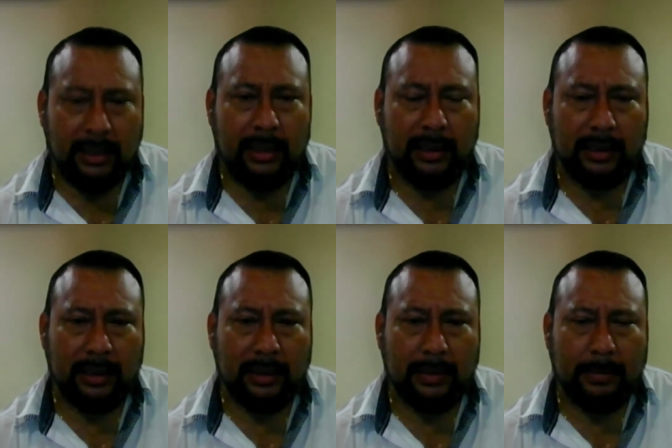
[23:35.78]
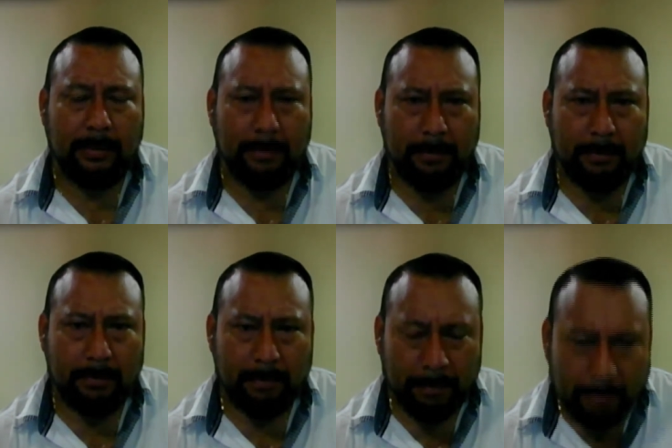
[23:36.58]
and that
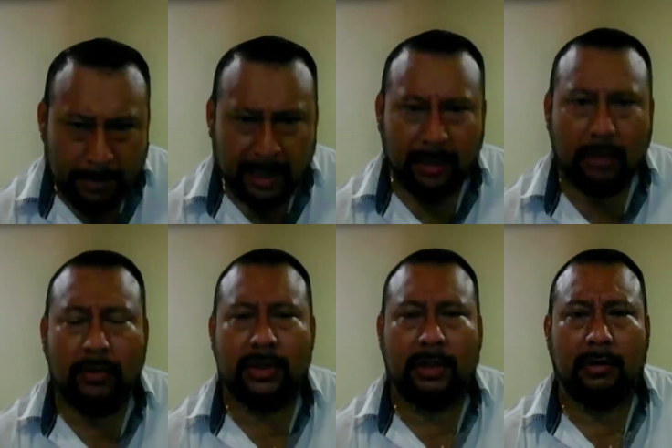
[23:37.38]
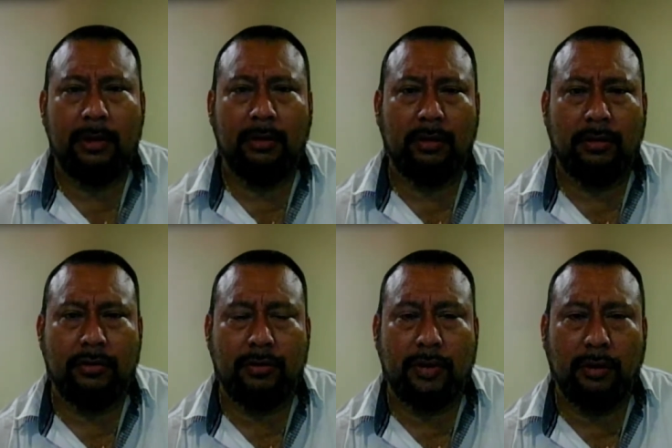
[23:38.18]
many goods are coming to the
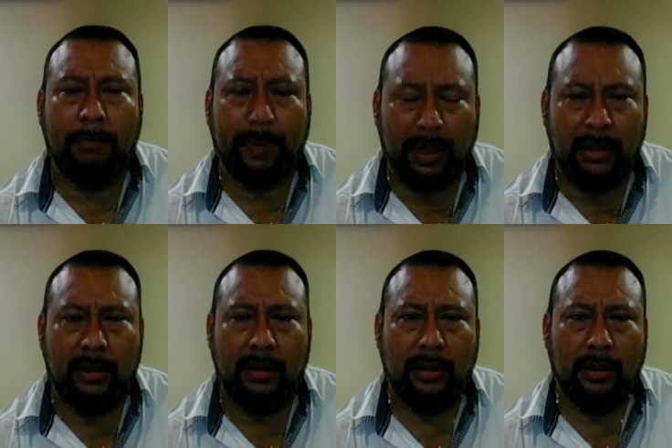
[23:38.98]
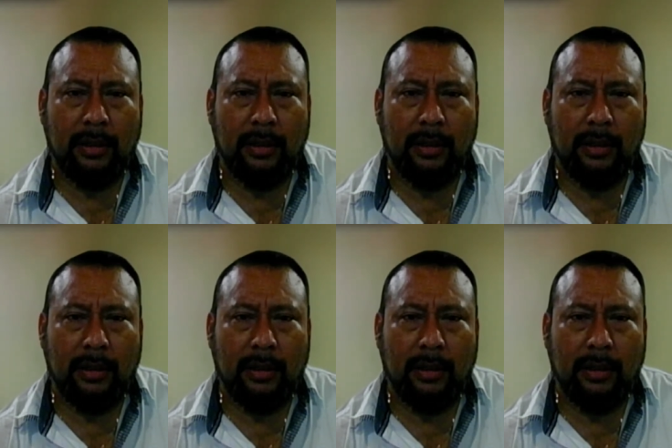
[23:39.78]
country without paying